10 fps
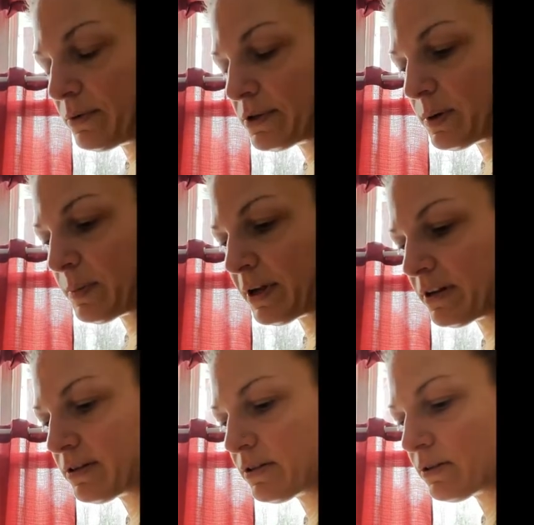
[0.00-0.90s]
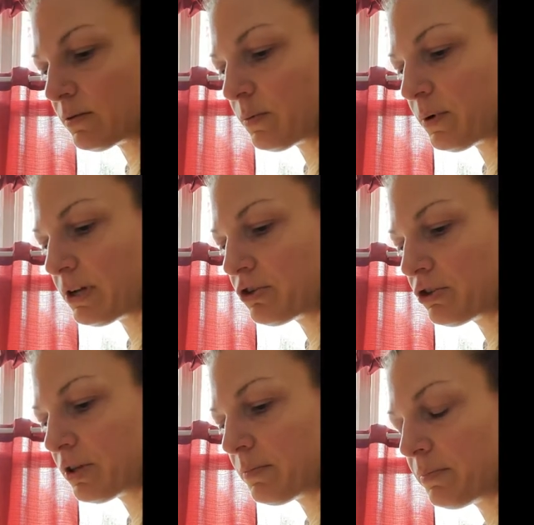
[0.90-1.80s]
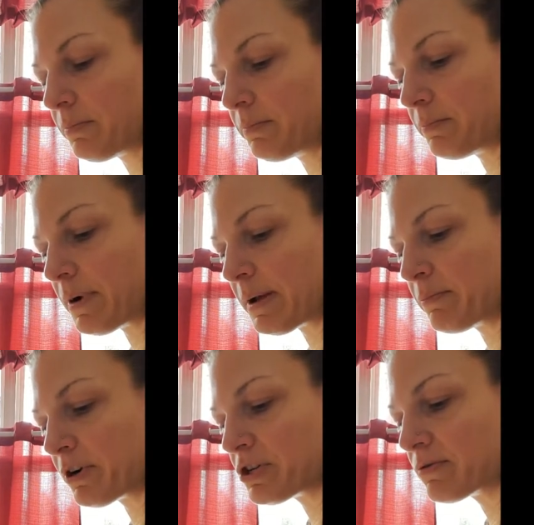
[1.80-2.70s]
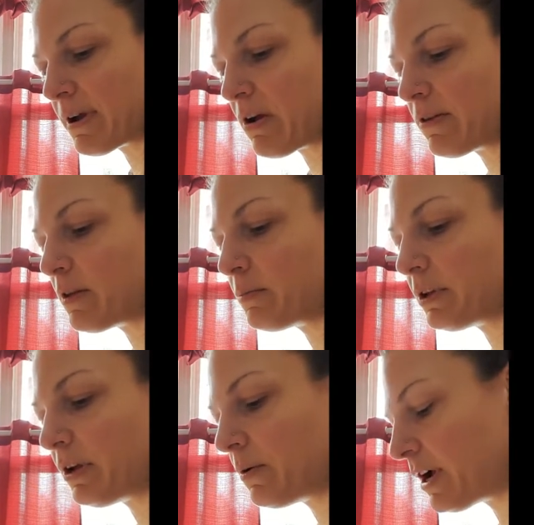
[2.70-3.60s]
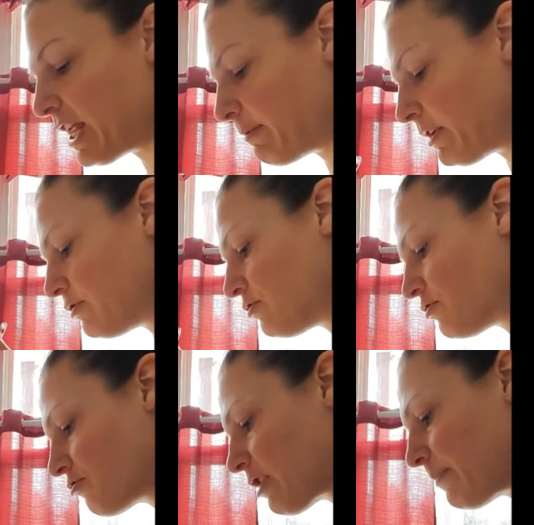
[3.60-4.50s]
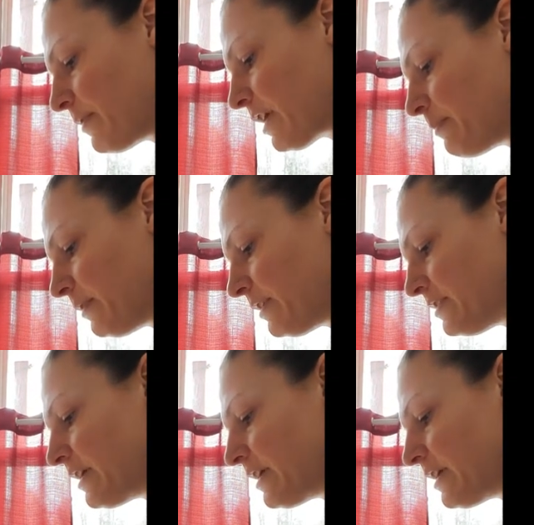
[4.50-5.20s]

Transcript: So I'm going to swish the my brush around in the blue and I'm going to drop a couple of